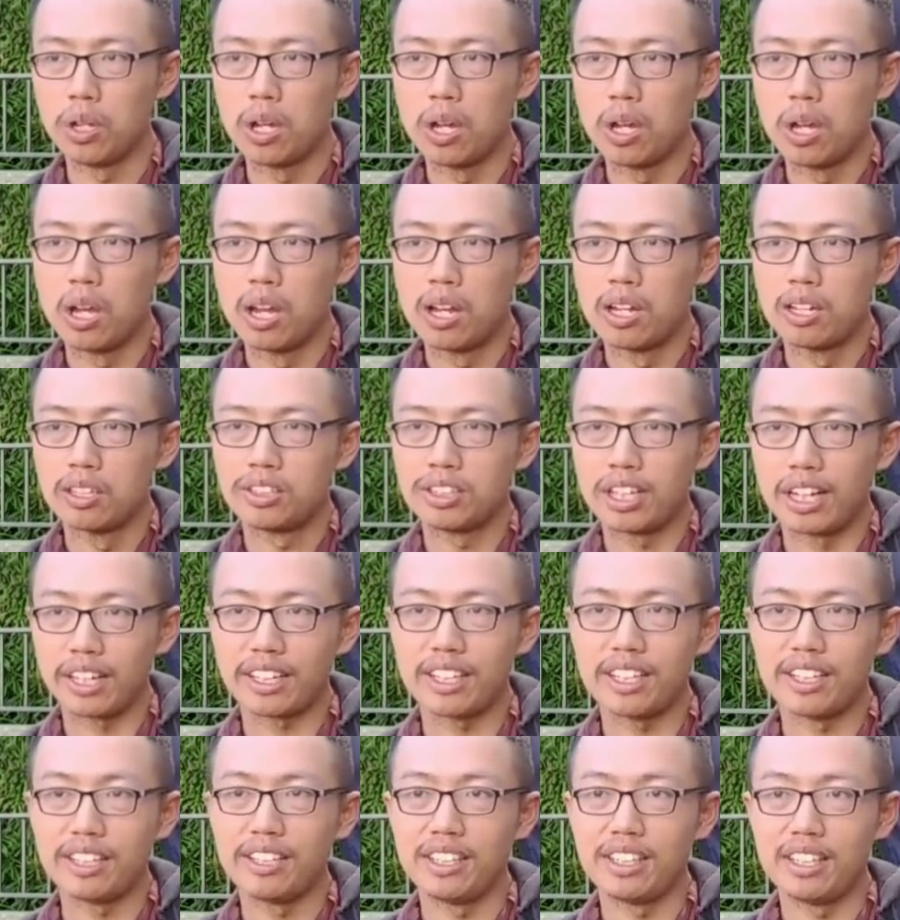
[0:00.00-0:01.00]
check in
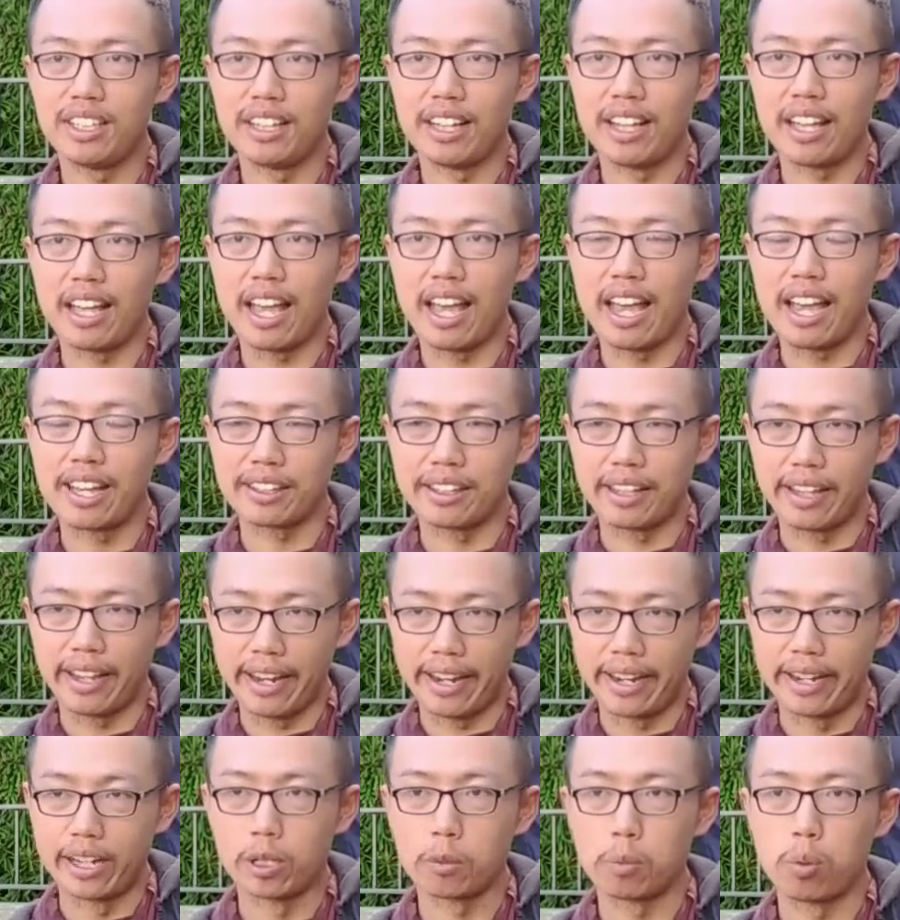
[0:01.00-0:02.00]
at the
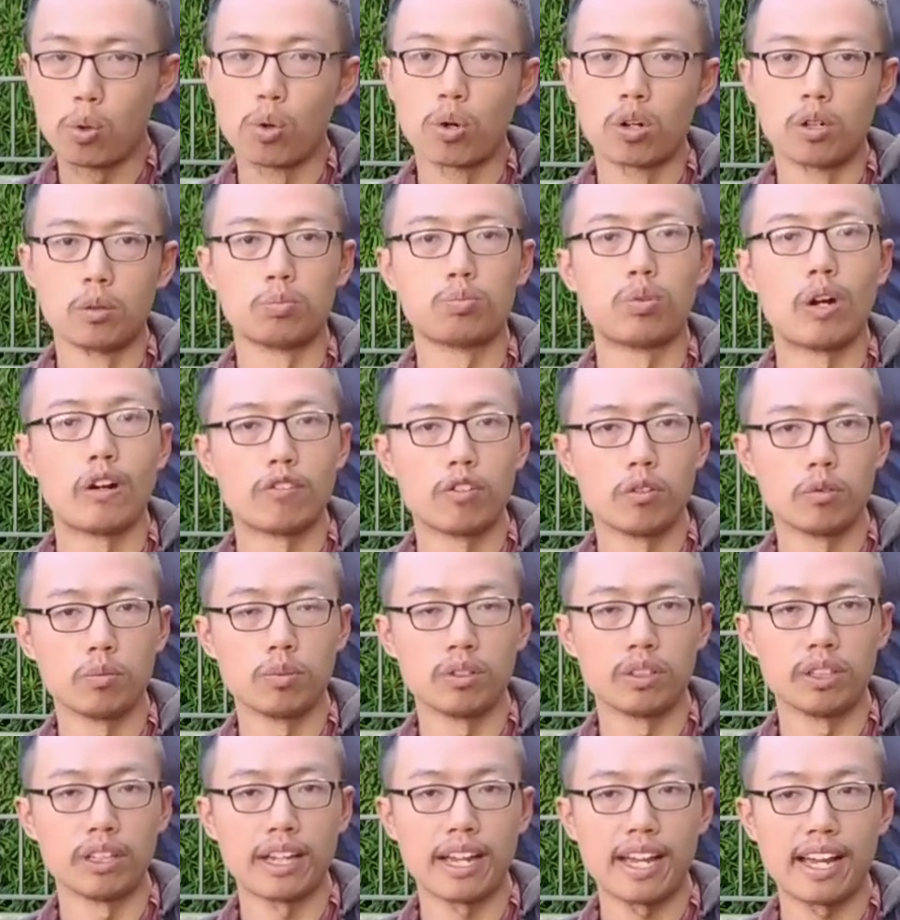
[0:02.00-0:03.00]
airport, preferably,
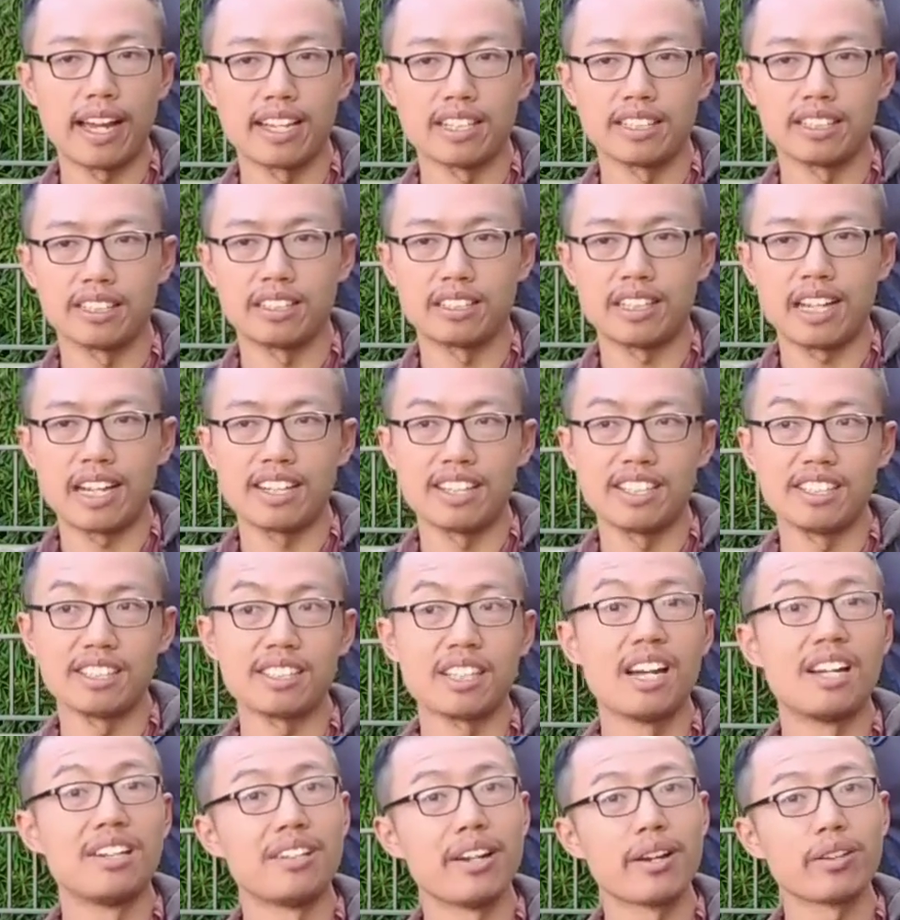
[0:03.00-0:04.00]
as that is
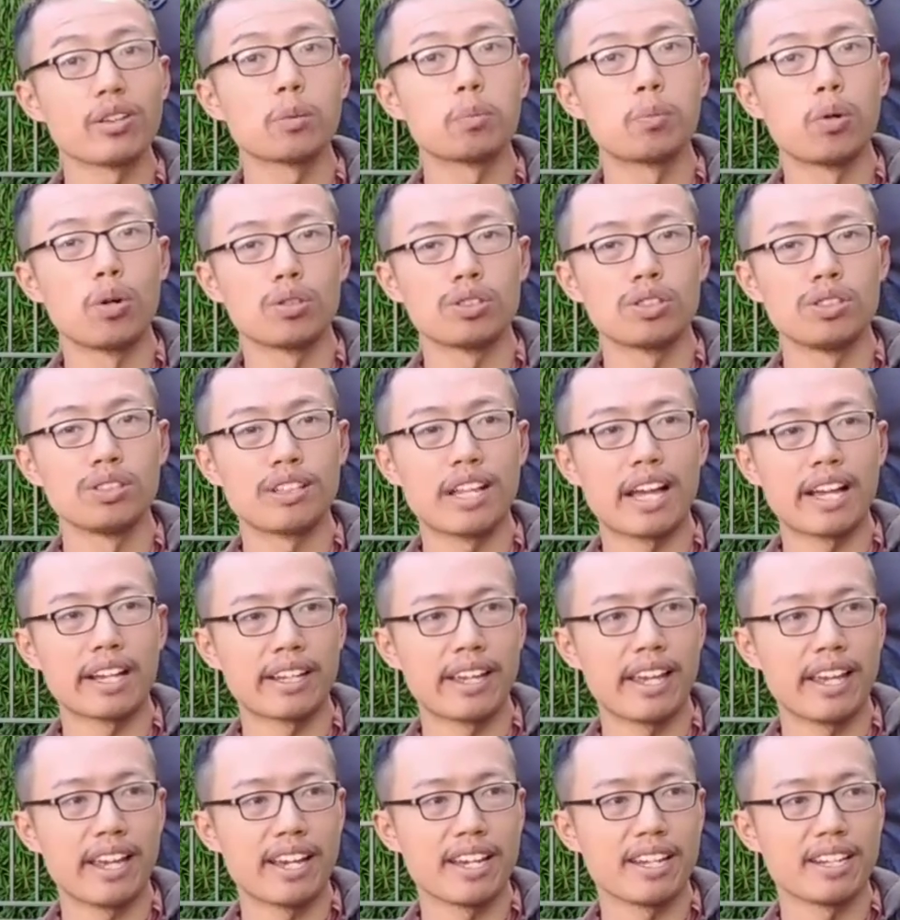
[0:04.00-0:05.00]
another person that
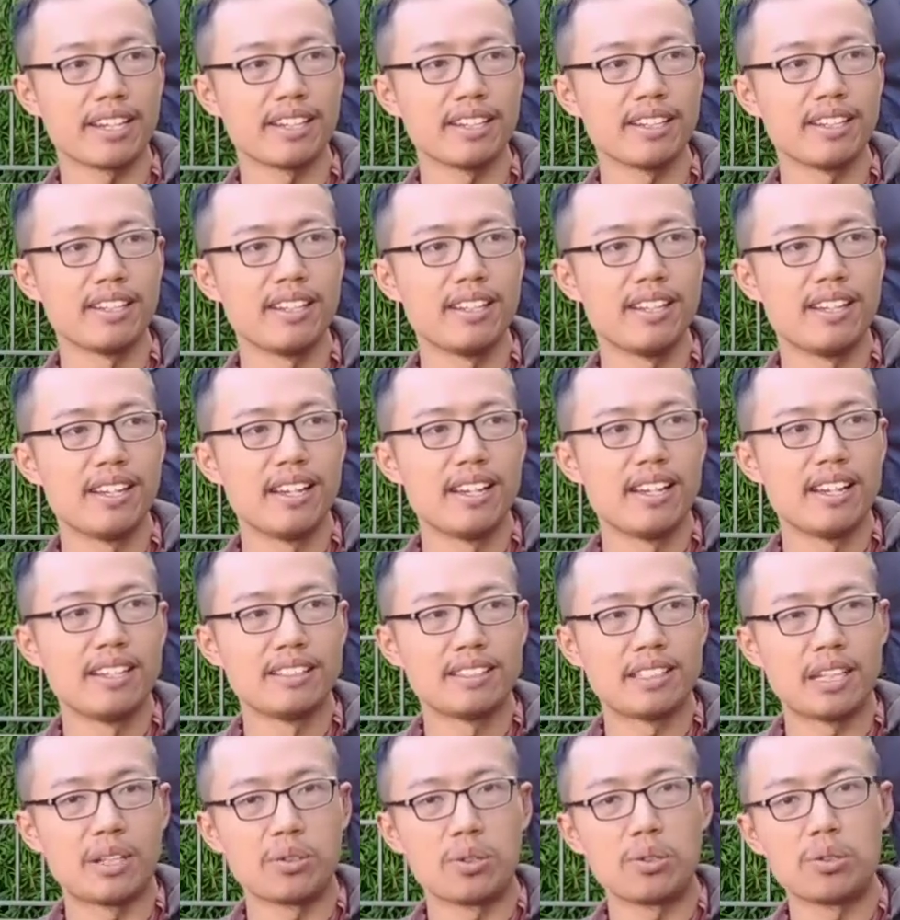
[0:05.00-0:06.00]
can tell you
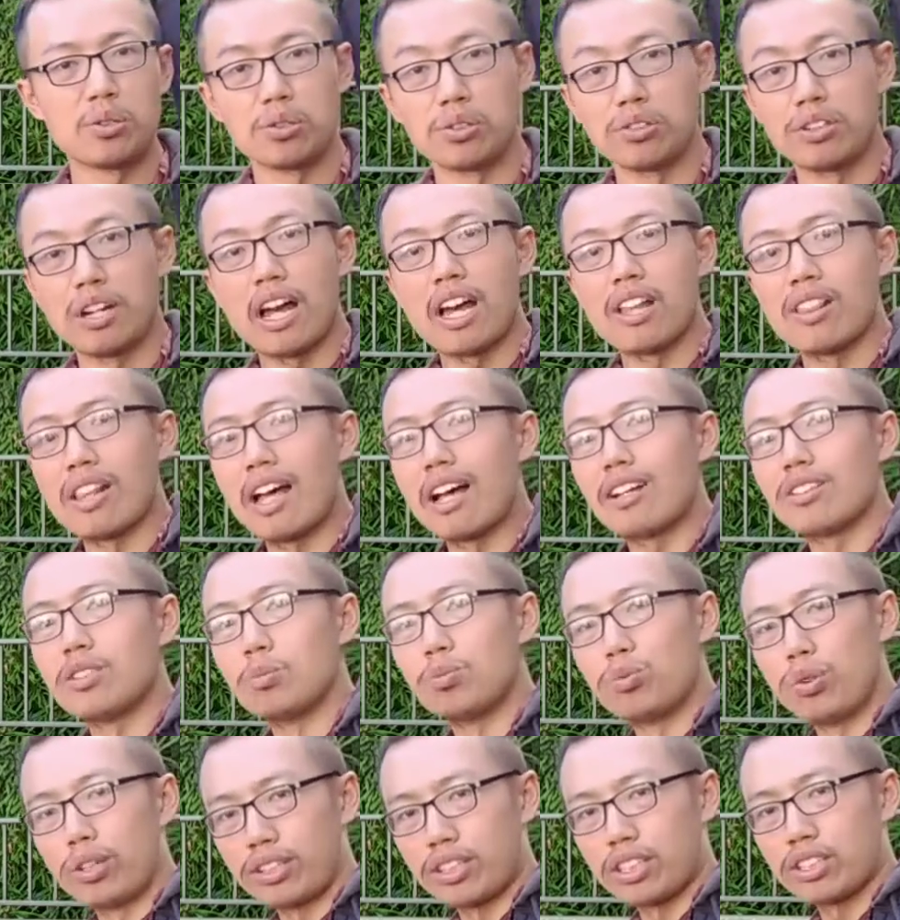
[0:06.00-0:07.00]
you're not allowed to bring this
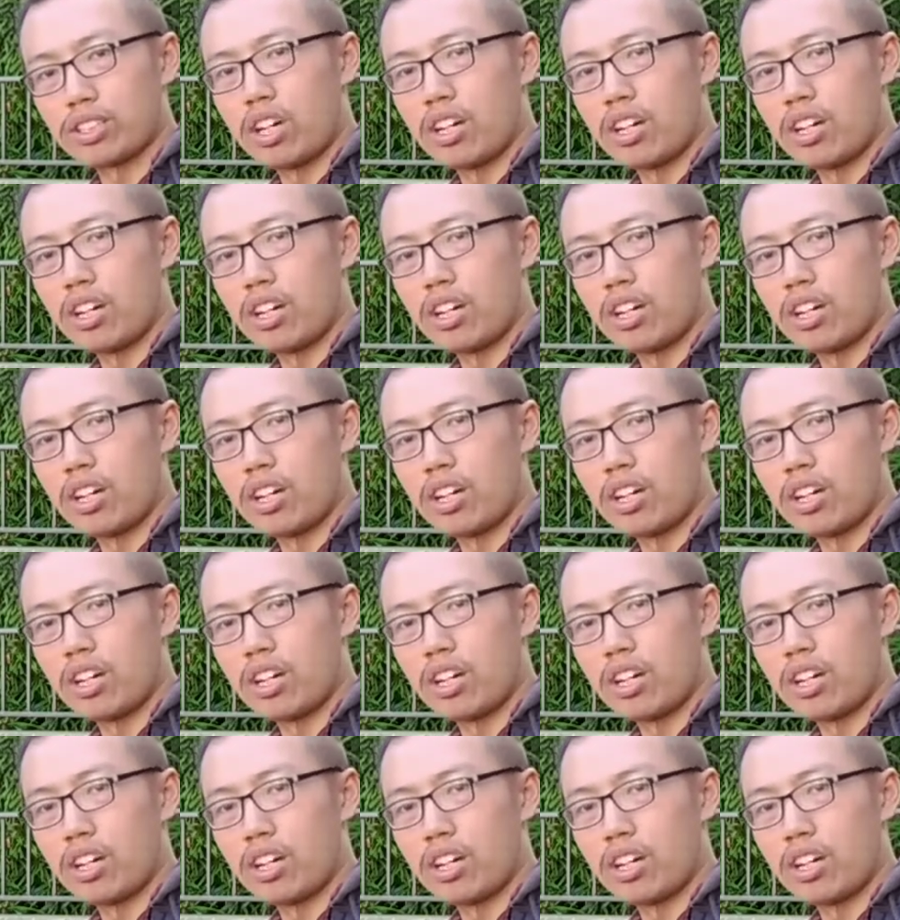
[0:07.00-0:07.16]
on.